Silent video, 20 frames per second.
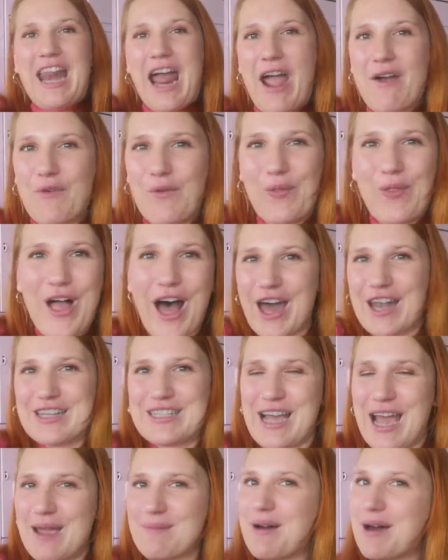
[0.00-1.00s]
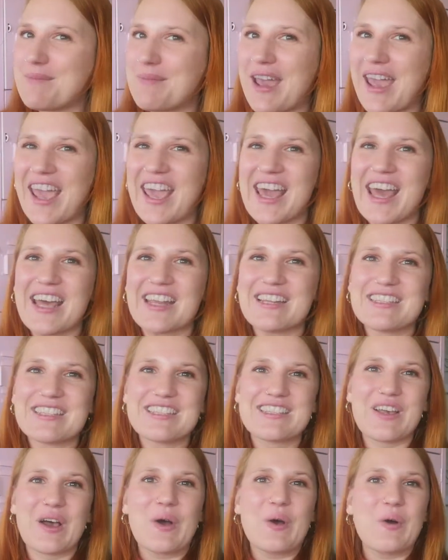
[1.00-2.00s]
I have a lot of time on my
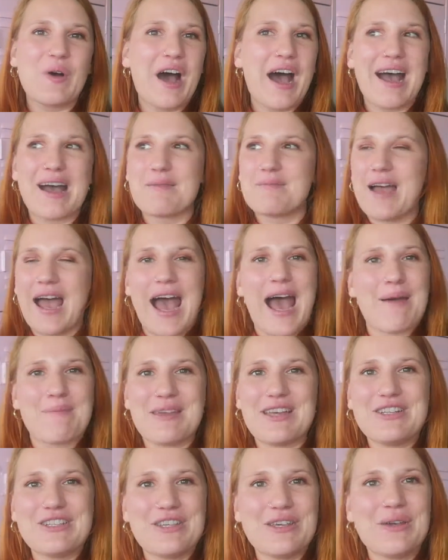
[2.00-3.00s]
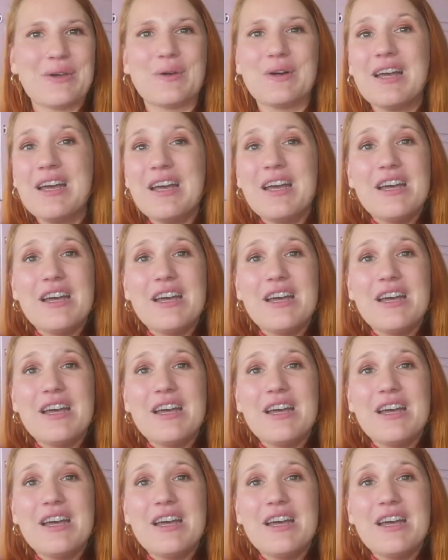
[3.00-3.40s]
hands, so I'm happy to